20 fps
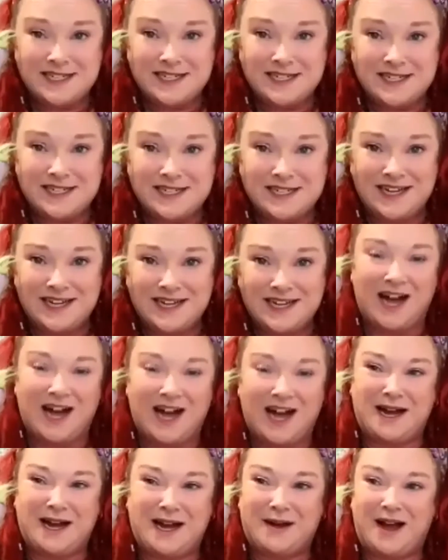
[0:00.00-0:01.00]
I
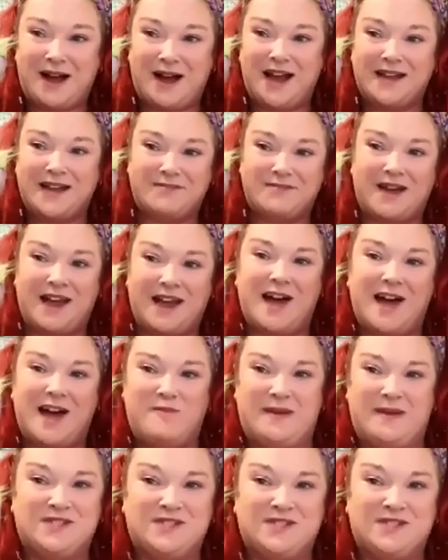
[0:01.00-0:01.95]
have been told